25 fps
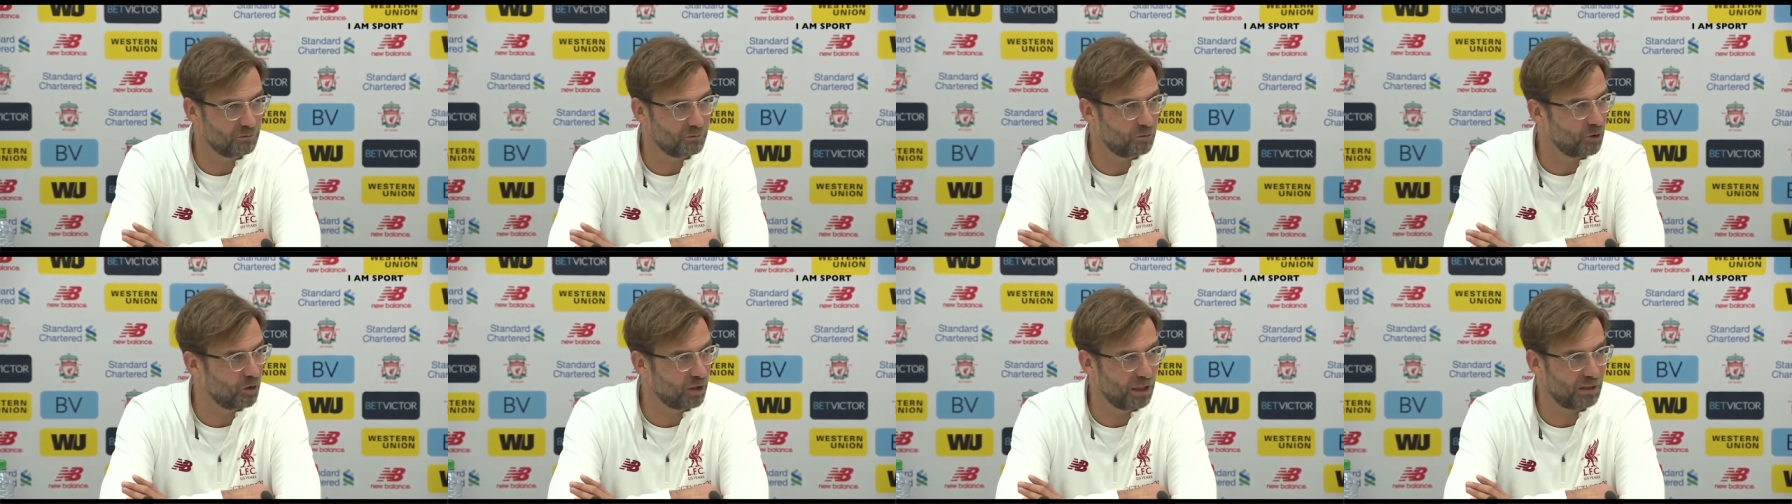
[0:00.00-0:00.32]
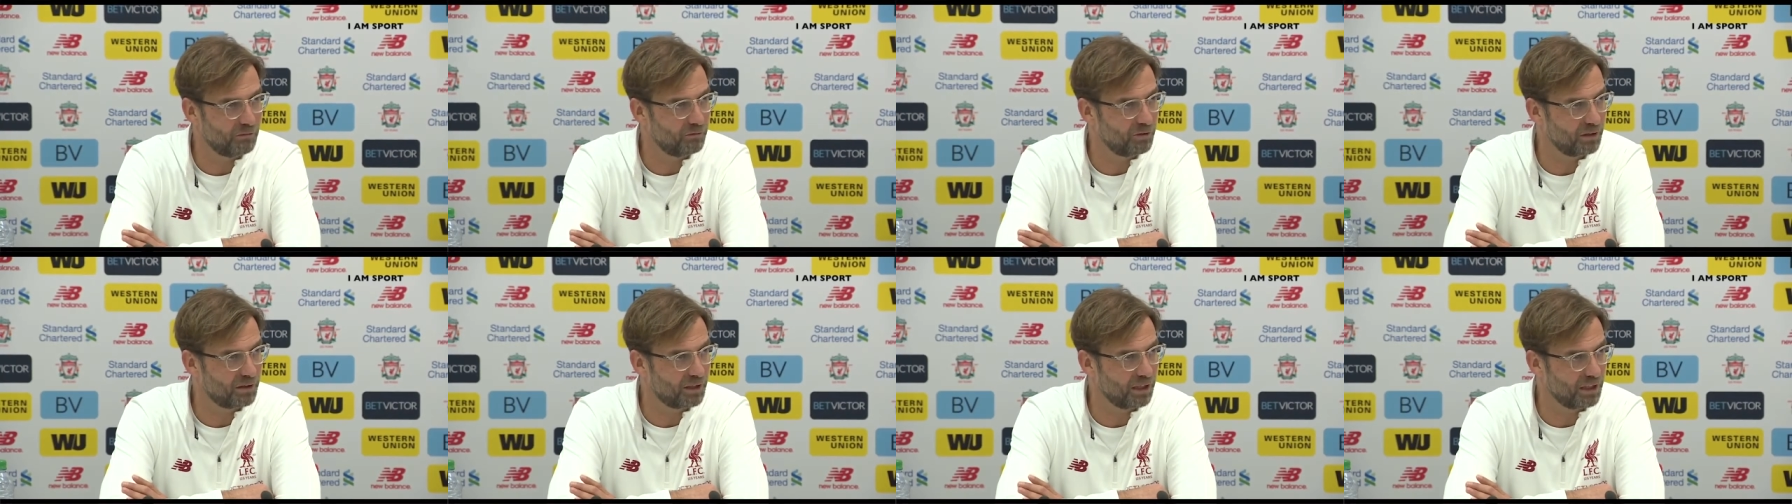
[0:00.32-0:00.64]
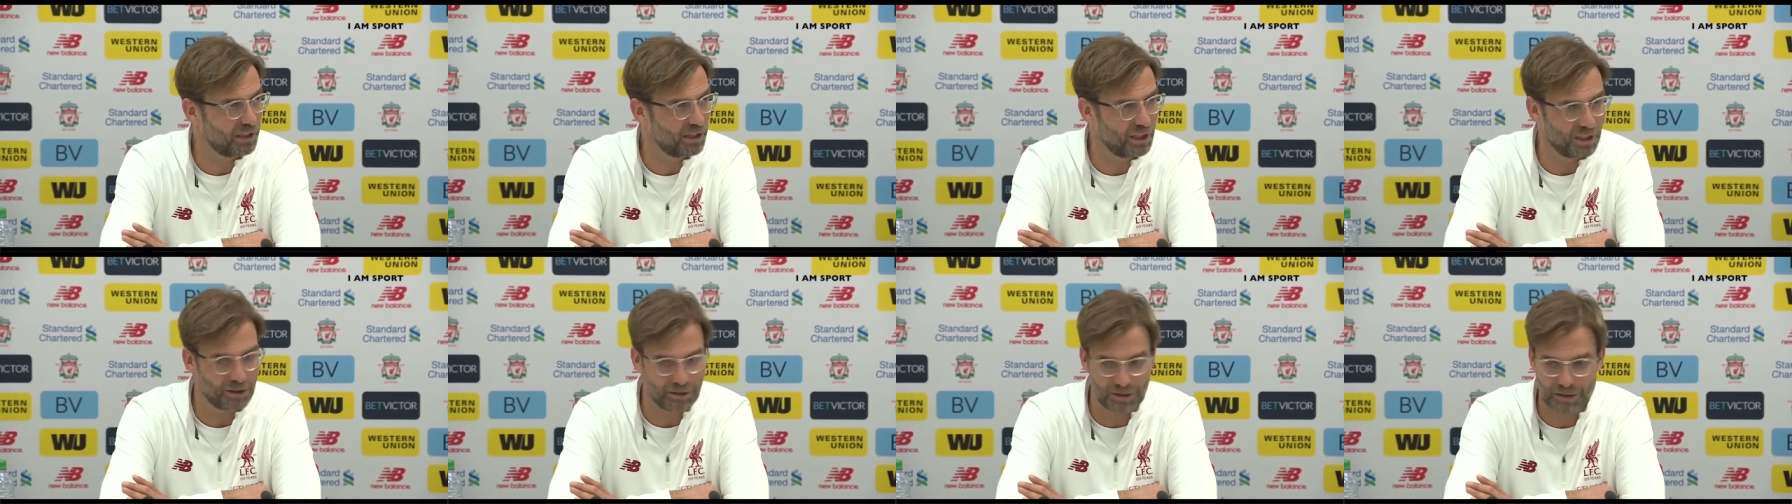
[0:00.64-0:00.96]
for
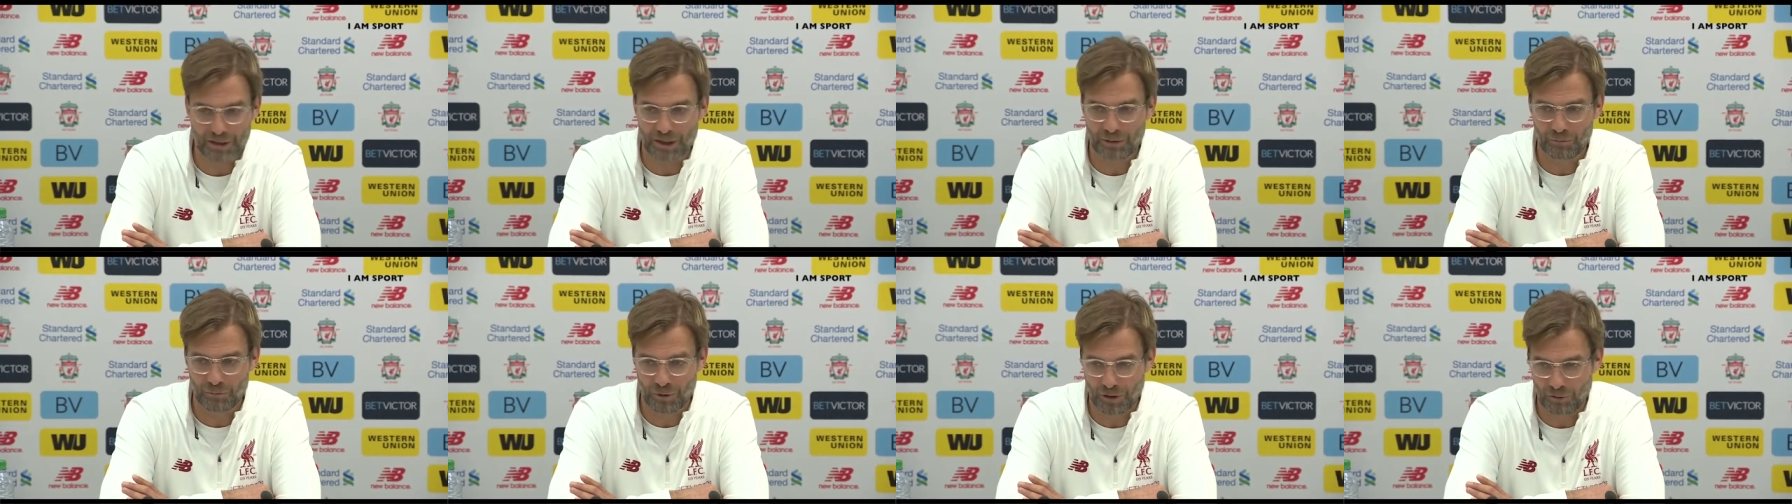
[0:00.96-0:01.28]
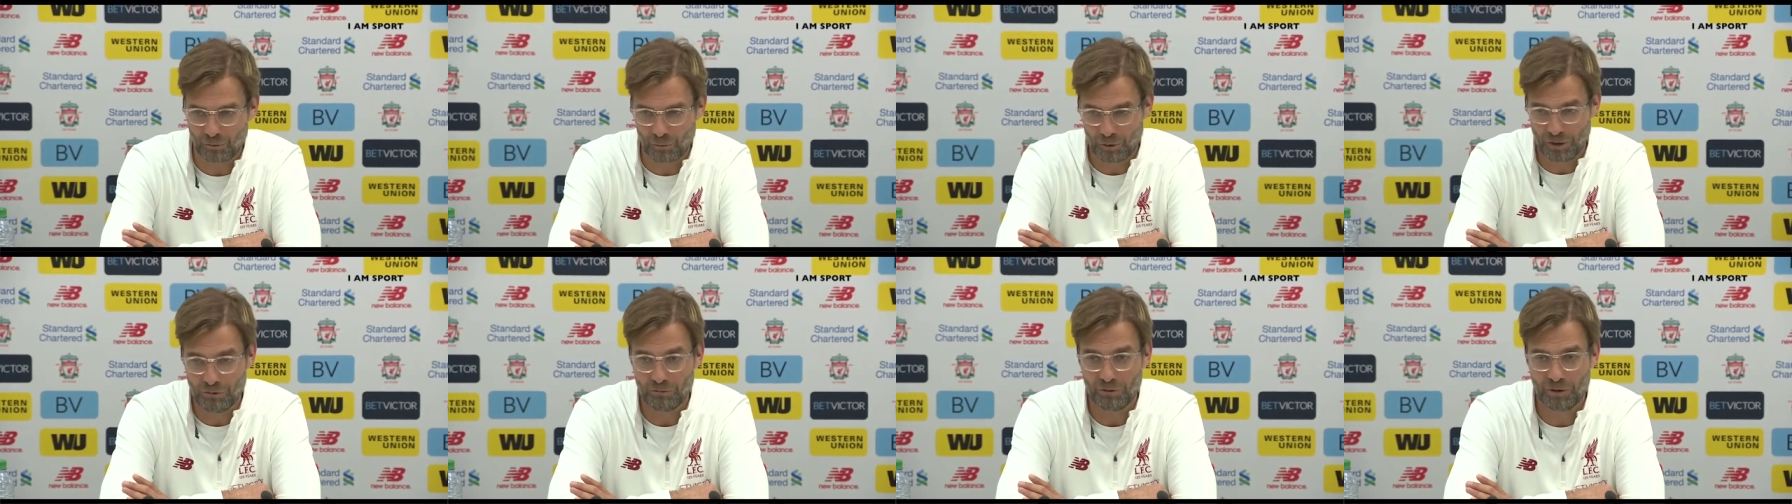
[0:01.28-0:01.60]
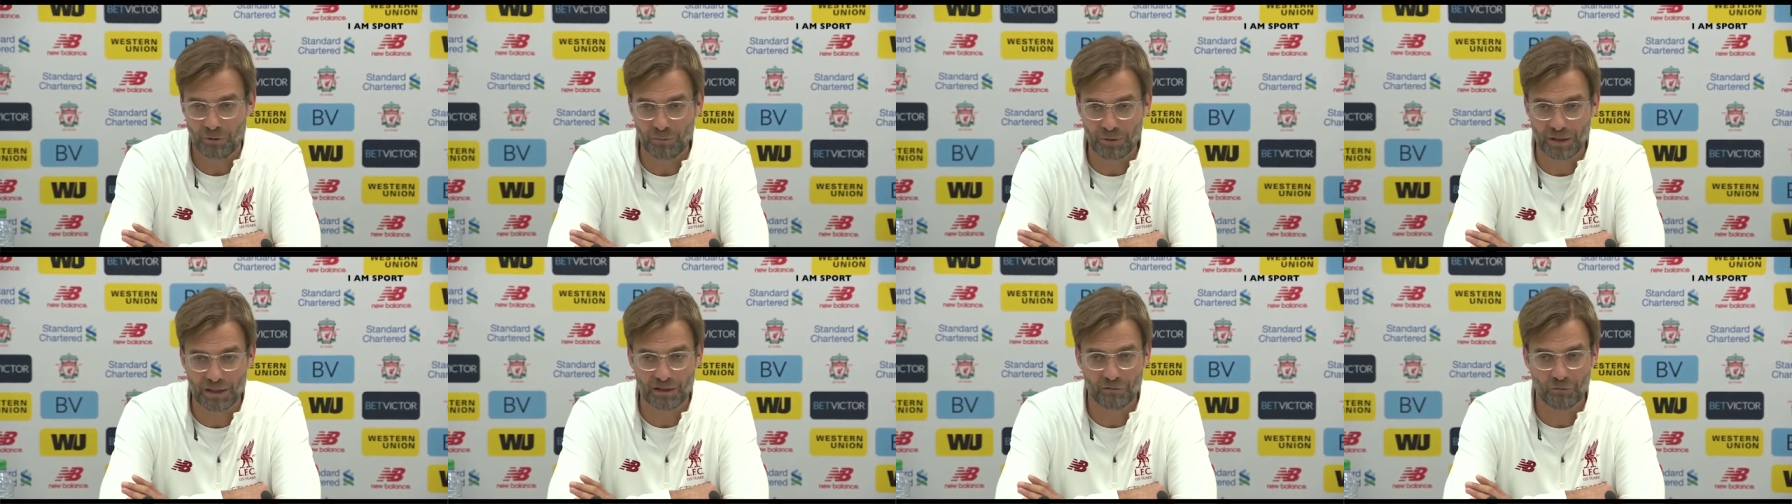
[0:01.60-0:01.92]
everything, and we
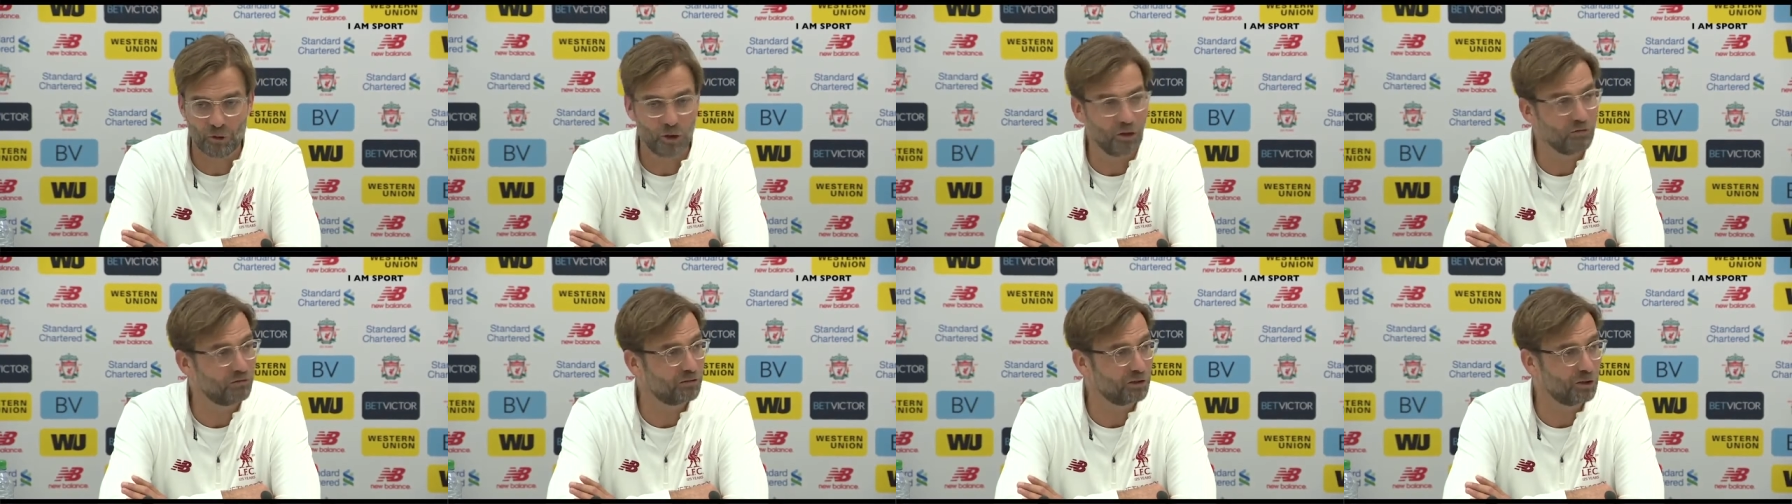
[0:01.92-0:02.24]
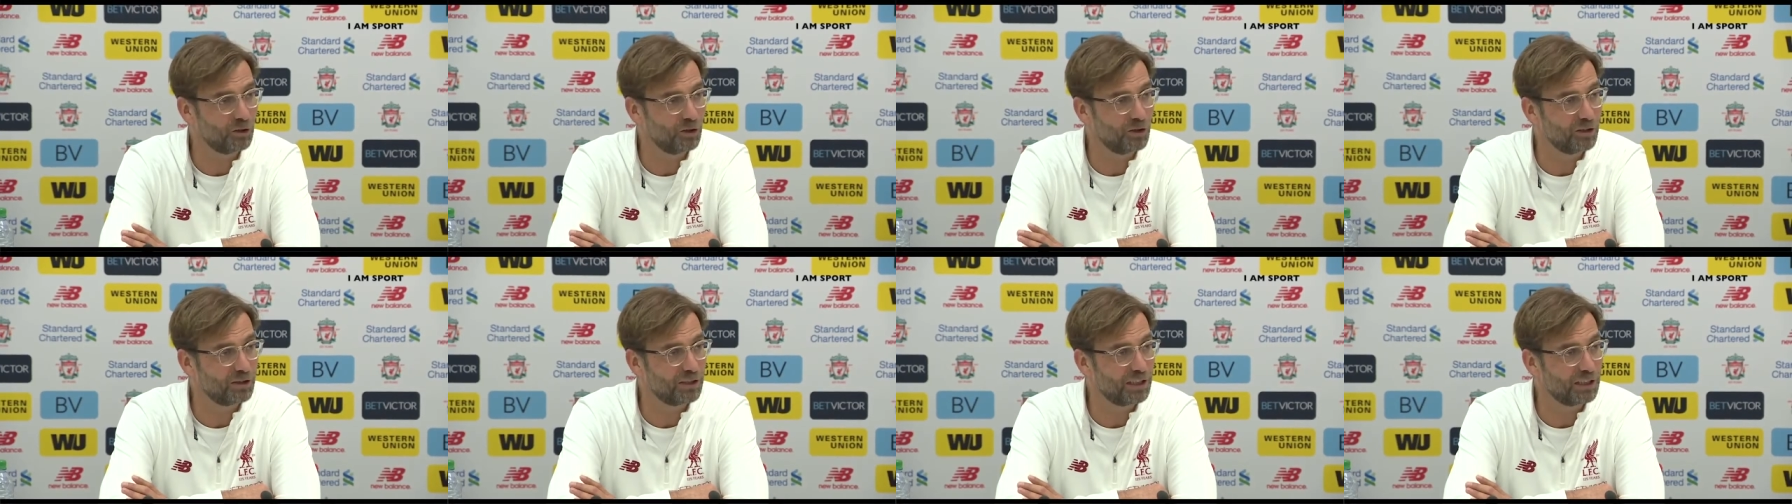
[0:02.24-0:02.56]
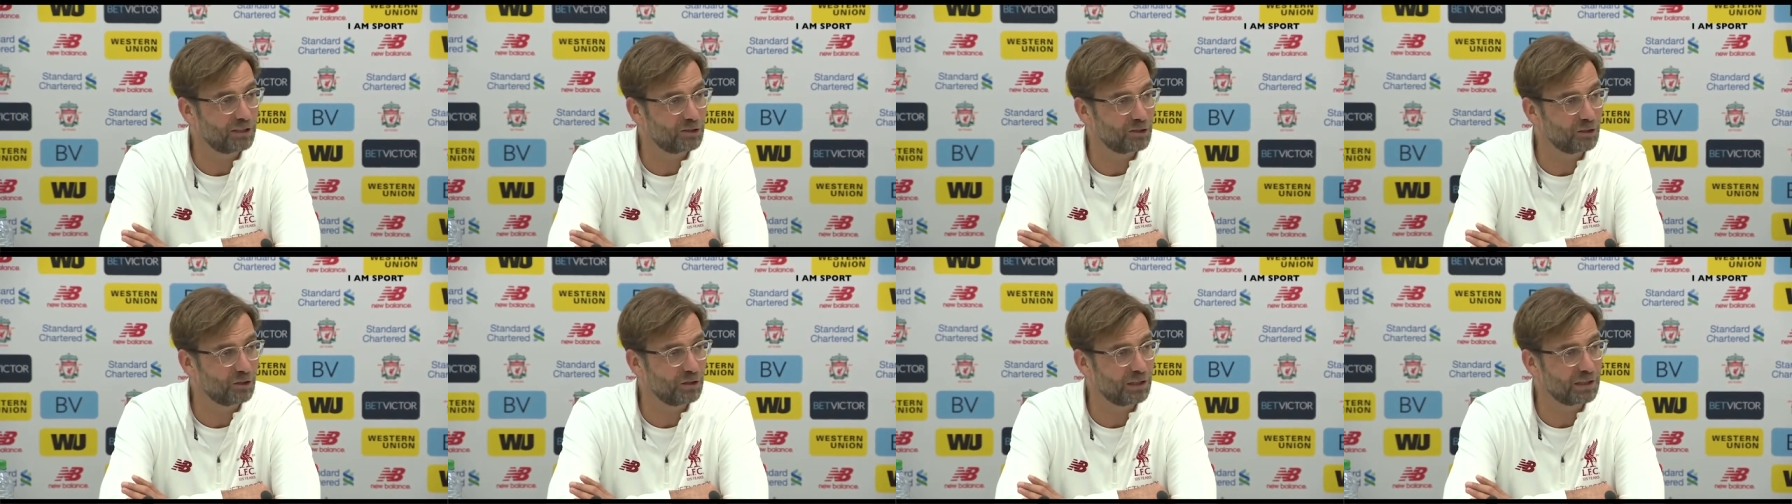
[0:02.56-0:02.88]
will be involved in all
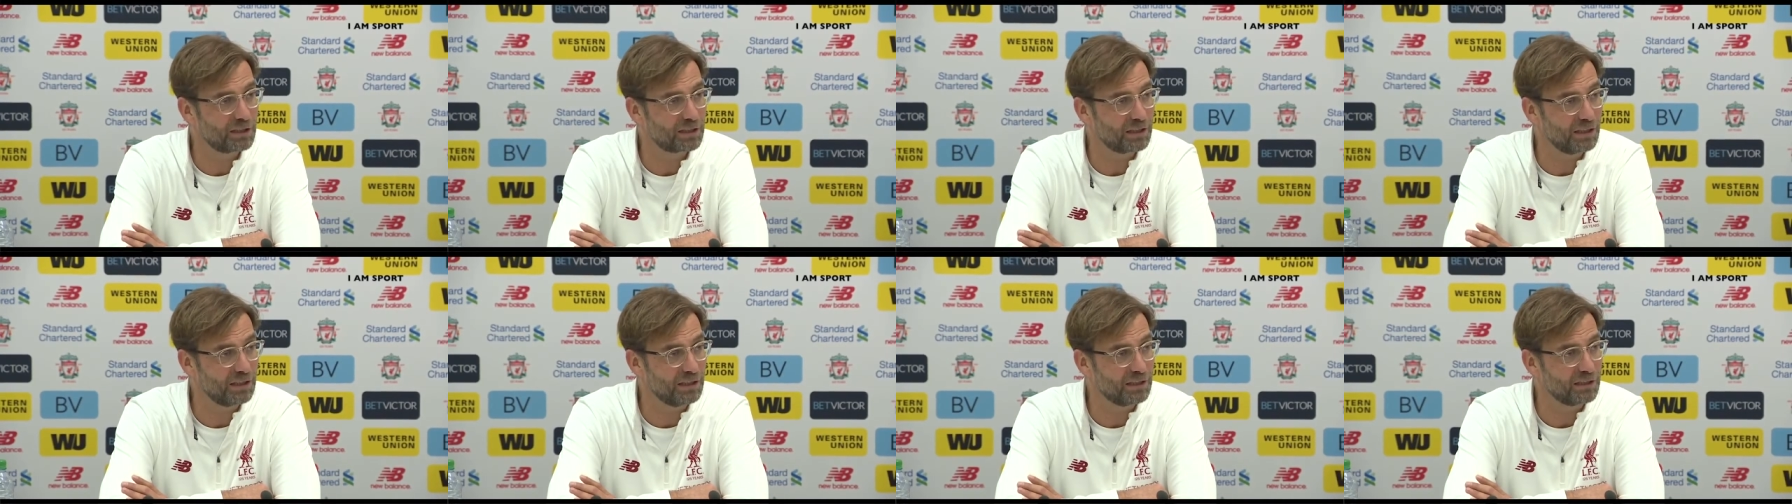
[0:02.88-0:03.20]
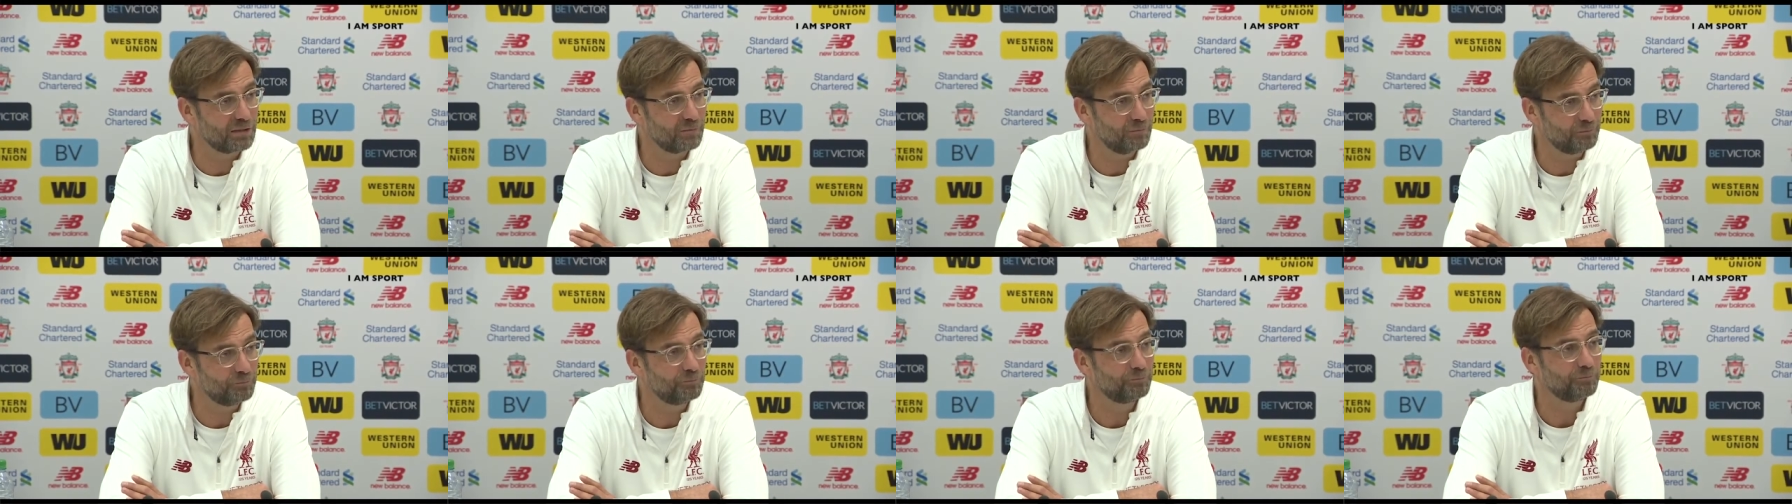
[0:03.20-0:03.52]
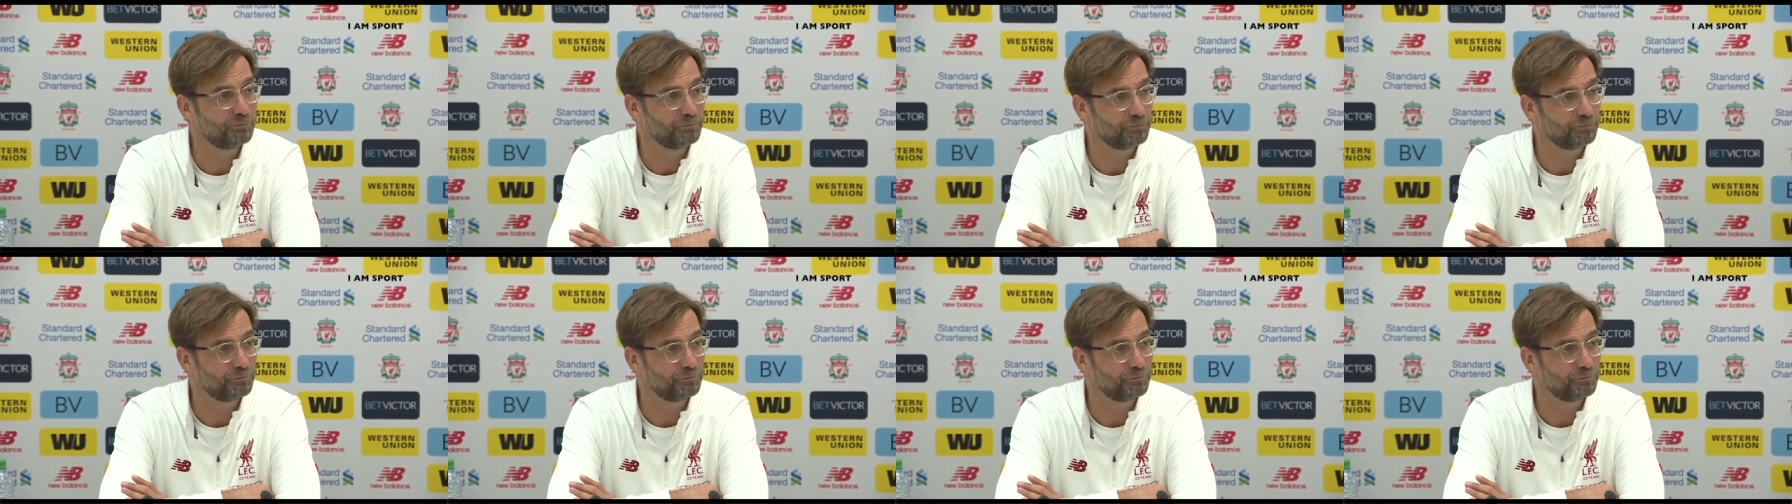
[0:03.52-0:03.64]
that. So that's nice.